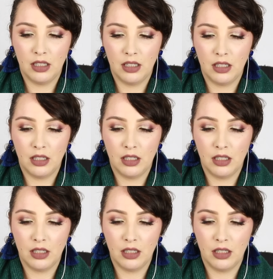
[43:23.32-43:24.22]

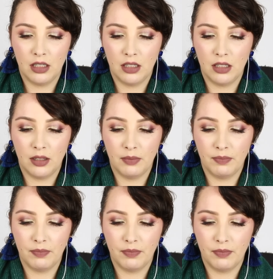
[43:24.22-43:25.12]

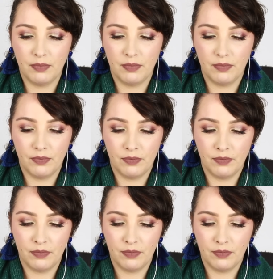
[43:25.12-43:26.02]

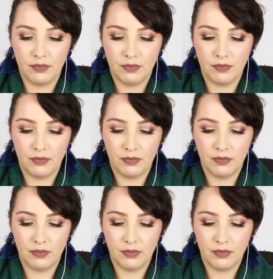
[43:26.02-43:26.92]

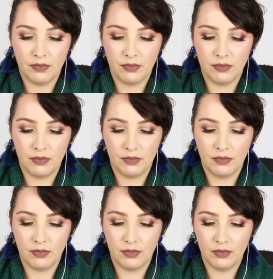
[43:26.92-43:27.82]
[no speech]